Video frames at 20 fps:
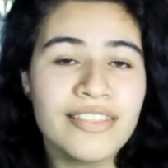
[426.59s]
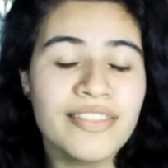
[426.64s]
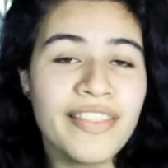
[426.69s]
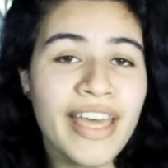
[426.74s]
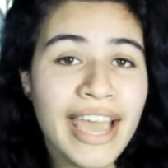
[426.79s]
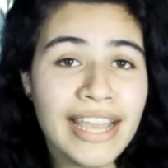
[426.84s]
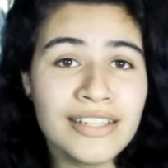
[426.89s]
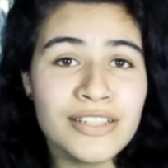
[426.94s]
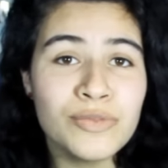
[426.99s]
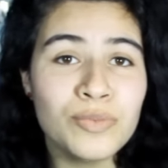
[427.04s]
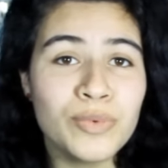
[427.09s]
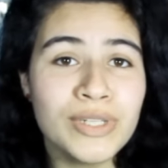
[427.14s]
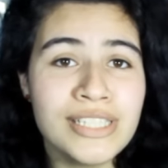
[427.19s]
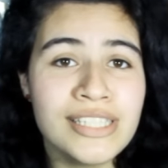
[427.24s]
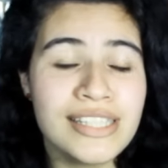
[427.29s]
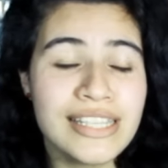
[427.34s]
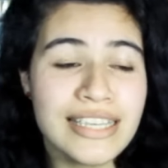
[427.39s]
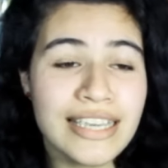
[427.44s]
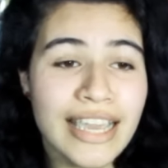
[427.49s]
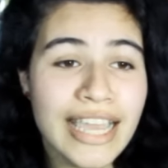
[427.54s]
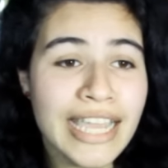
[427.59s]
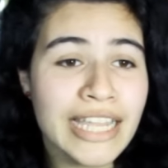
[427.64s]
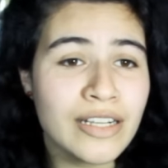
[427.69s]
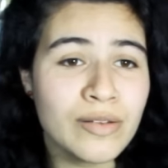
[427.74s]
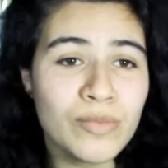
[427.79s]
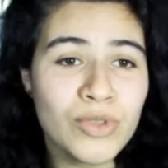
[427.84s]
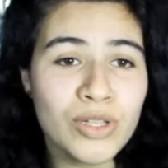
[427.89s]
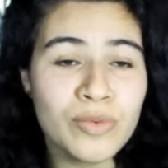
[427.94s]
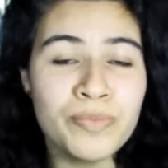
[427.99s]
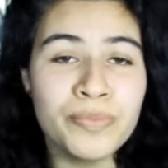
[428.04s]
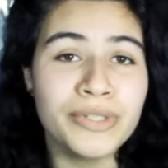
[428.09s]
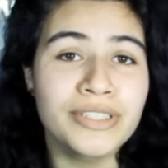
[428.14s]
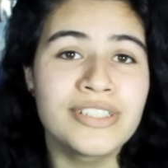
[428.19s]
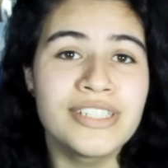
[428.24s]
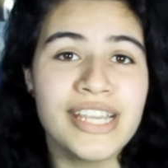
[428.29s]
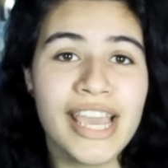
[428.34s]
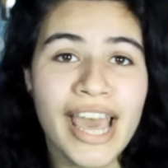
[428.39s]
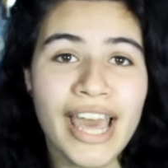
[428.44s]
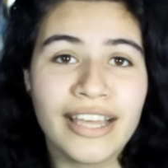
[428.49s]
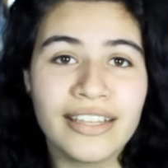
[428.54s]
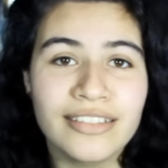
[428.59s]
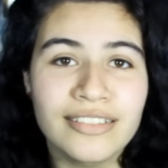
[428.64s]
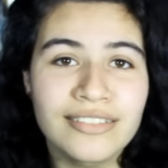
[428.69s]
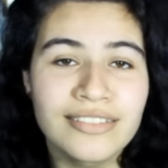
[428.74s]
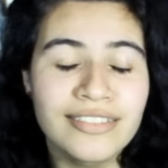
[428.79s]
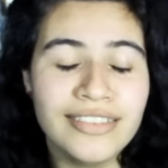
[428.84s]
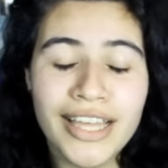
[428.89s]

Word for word: And that was the Animal book tag.